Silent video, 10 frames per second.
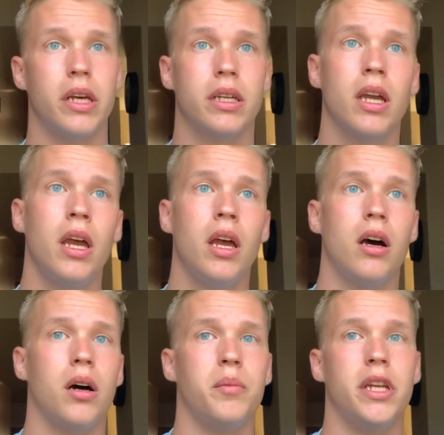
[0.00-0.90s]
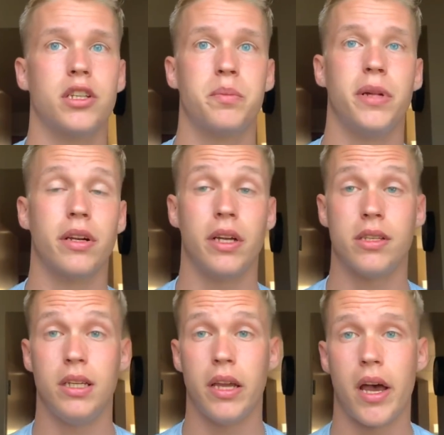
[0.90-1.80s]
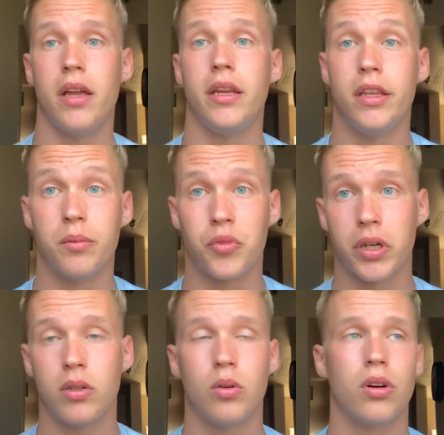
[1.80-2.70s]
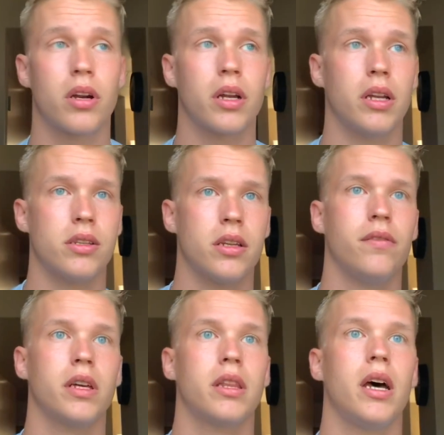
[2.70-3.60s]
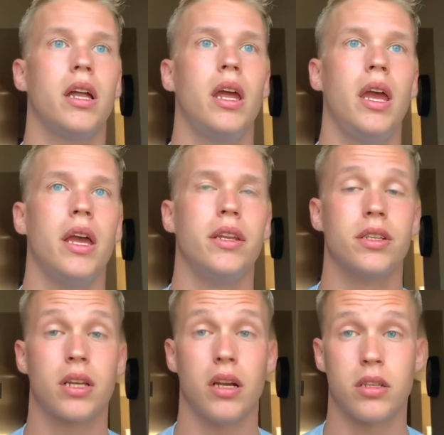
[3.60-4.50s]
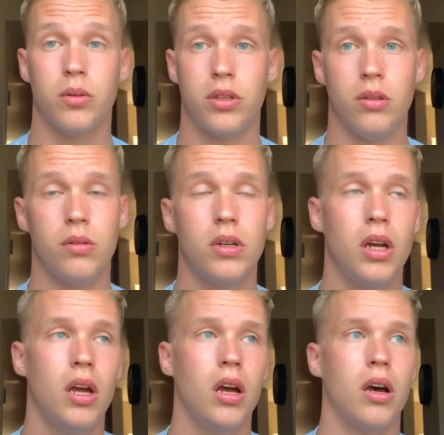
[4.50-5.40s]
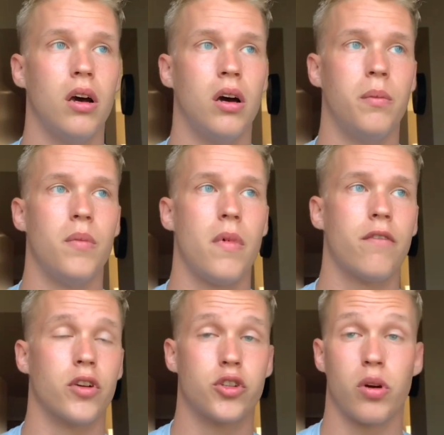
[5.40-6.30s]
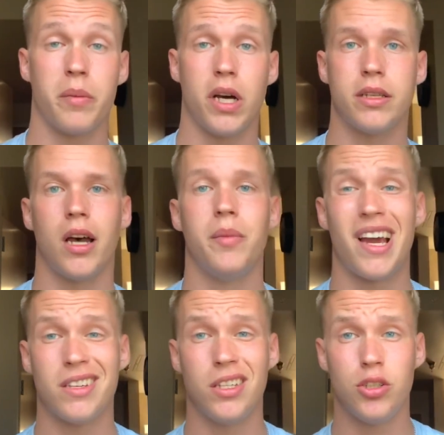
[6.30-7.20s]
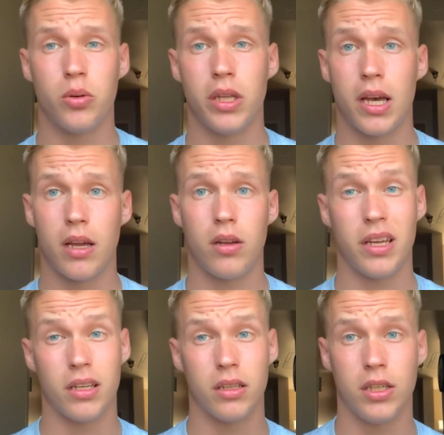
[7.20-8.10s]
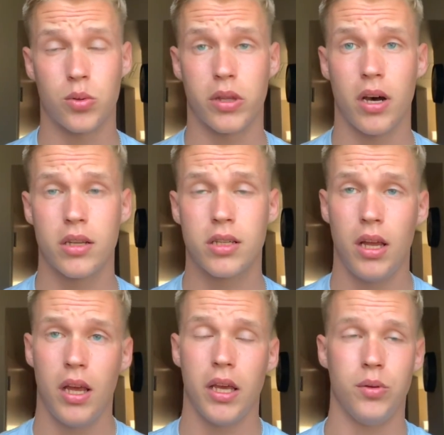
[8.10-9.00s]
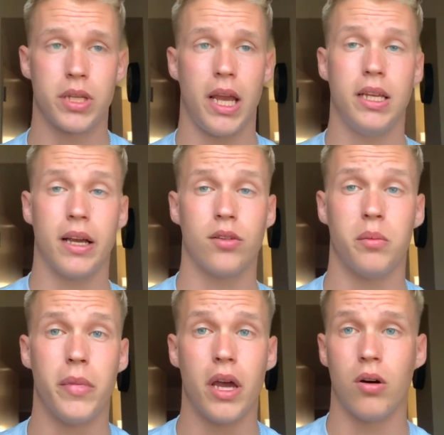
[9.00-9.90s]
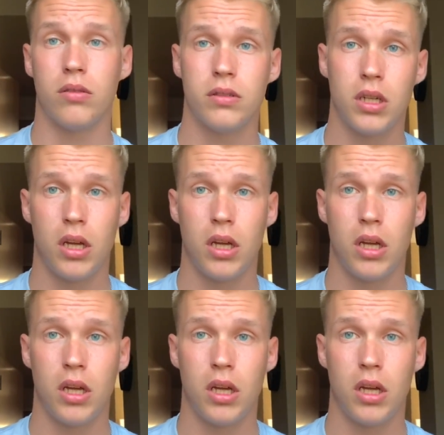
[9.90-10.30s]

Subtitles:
like an experience he had in the Marine Corps and stuff like that, and discuss it with you for a short amount of time. And as he's doing that, at least with us, he was handing out the mail